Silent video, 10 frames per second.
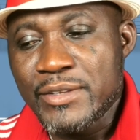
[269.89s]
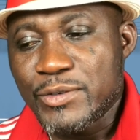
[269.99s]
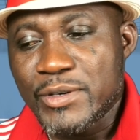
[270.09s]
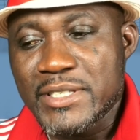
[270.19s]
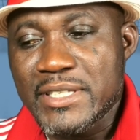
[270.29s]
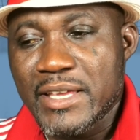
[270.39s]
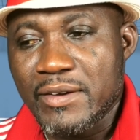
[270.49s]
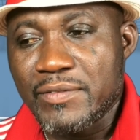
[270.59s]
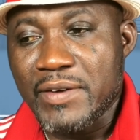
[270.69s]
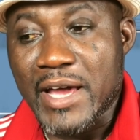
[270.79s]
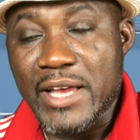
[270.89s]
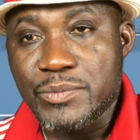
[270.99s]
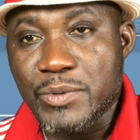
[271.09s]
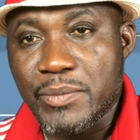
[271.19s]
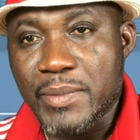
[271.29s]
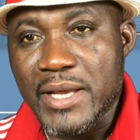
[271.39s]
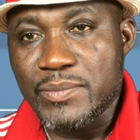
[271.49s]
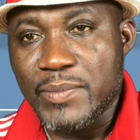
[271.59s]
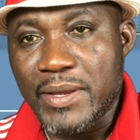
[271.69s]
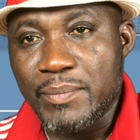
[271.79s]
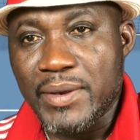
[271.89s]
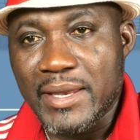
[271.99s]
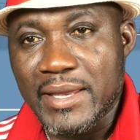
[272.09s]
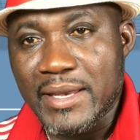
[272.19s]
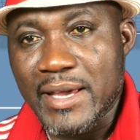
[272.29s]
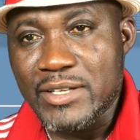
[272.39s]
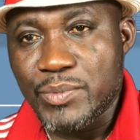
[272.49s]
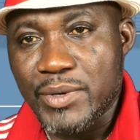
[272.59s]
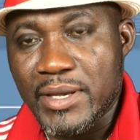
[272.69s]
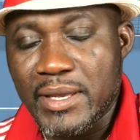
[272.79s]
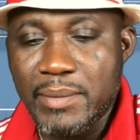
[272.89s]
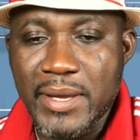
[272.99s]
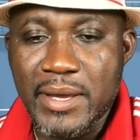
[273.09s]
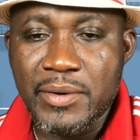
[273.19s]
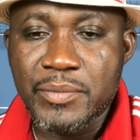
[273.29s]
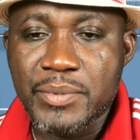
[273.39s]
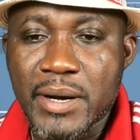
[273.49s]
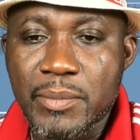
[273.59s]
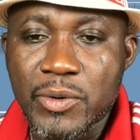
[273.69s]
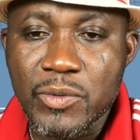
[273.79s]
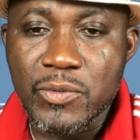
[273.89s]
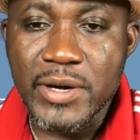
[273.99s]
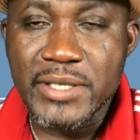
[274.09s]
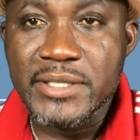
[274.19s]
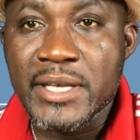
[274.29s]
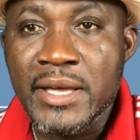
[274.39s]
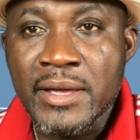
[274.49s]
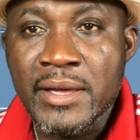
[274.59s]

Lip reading: So instead of Ashburn match being played at Ashburn, they may probably request